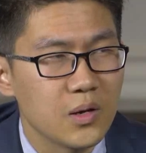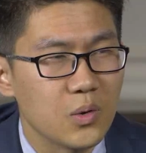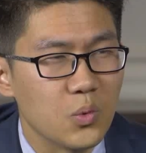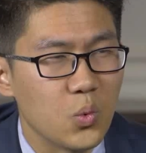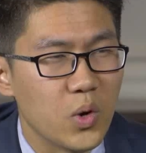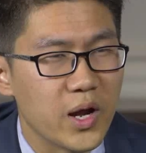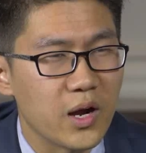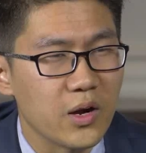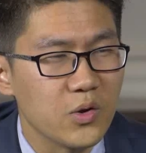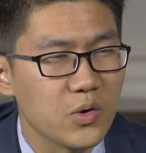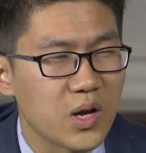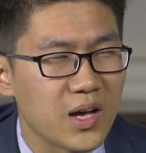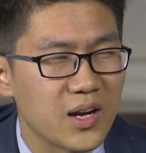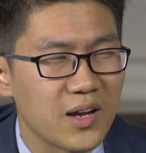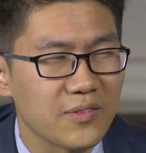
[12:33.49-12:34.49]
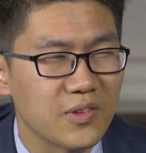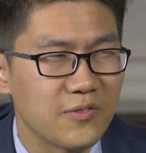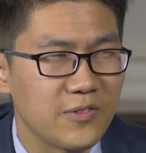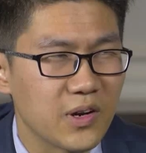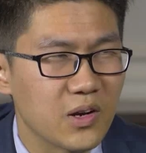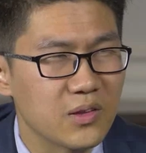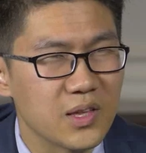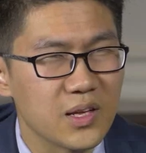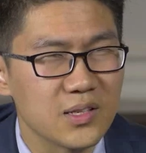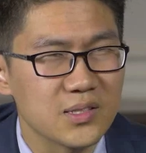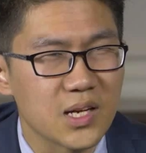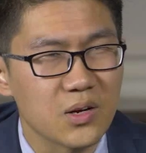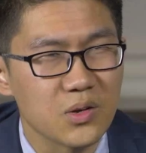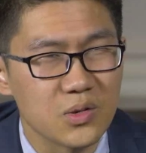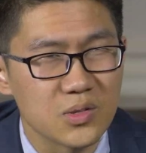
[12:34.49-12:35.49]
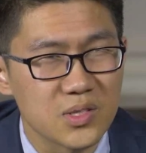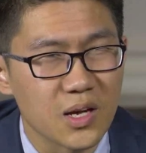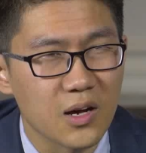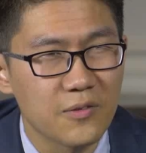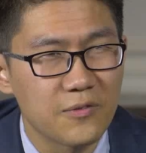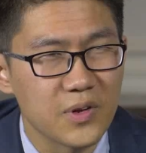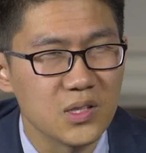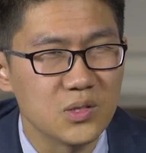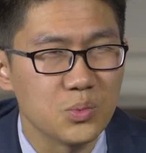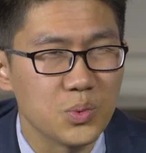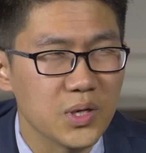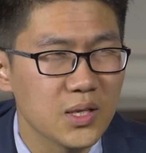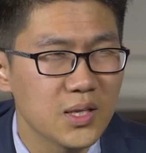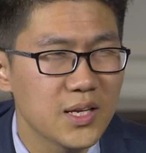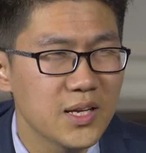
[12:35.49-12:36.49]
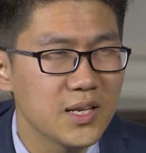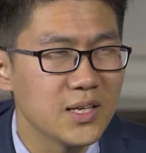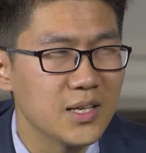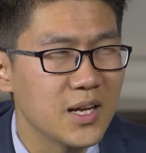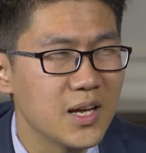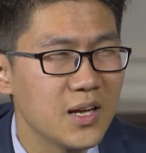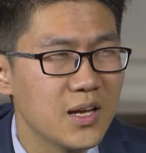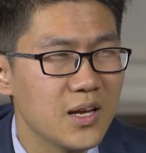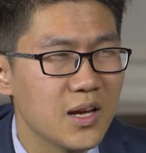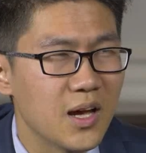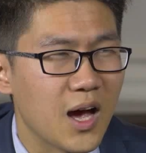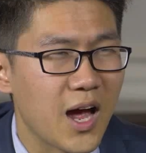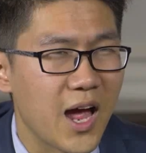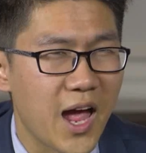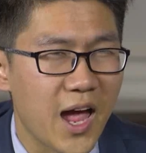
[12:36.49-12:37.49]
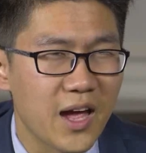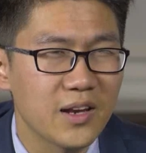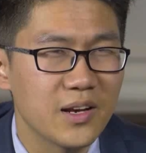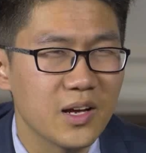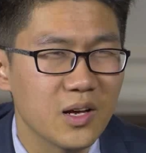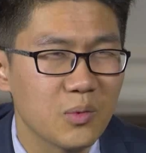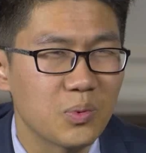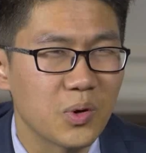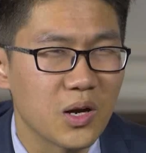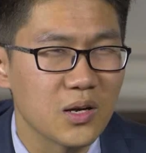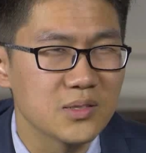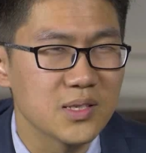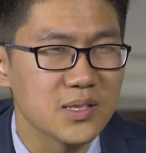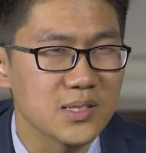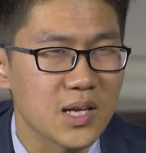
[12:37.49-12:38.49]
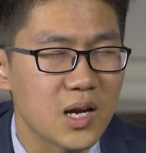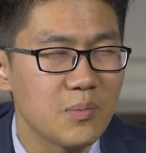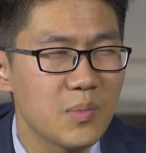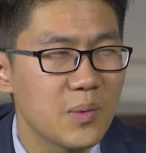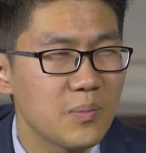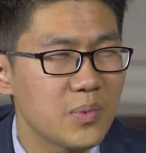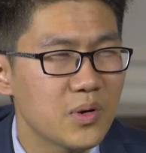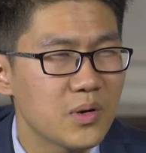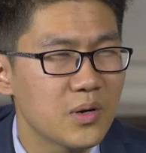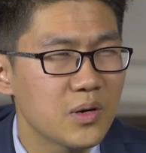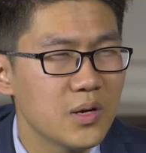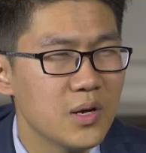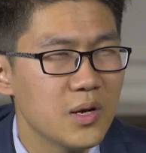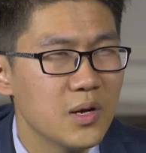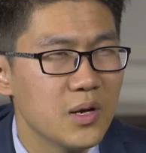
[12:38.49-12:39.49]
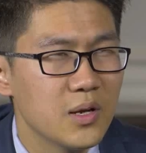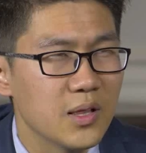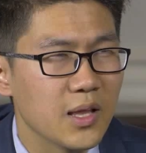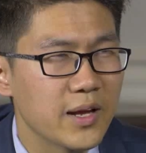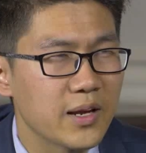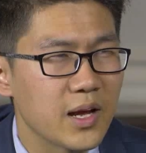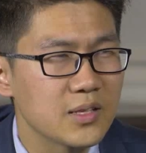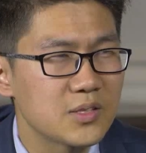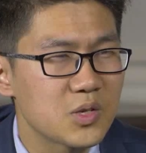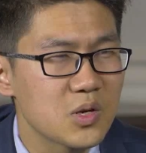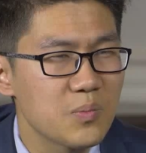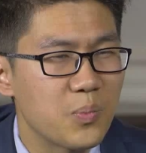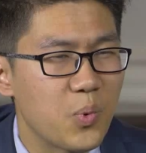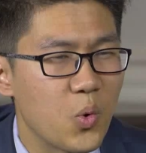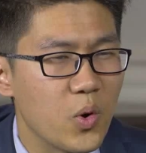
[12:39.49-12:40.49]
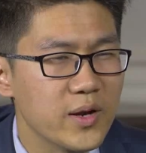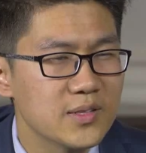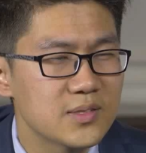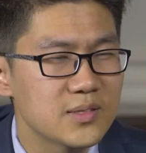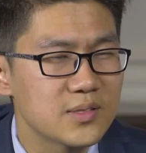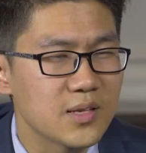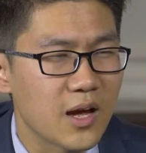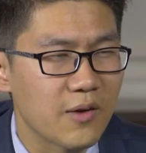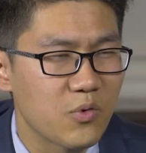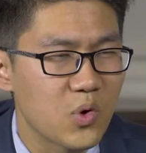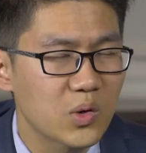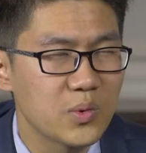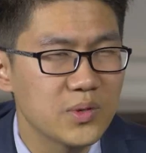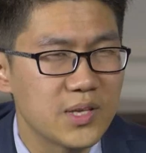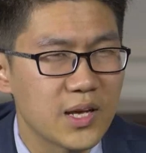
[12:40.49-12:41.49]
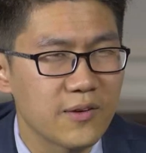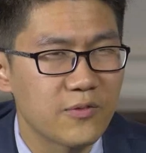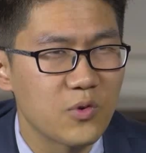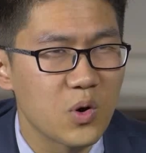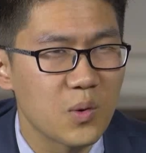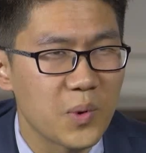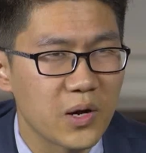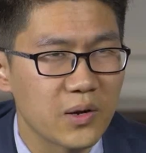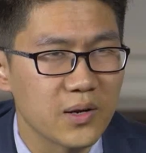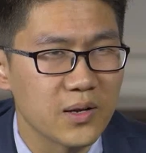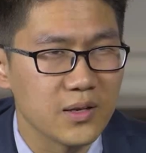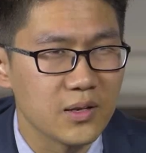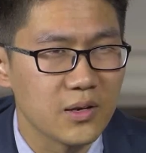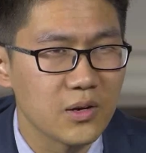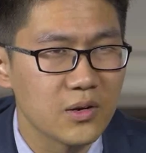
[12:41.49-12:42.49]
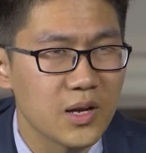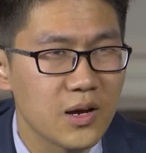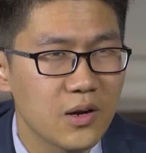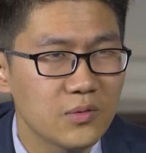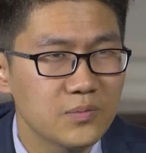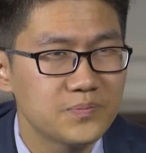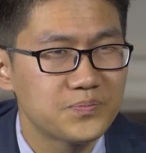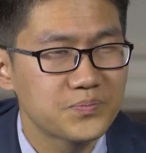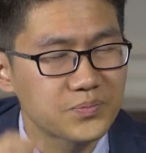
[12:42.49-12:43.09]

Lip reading: where you kind of have to figure things out yourself. It's really a handheld process. I remember at certain points, I've worked with Dan for about a year now.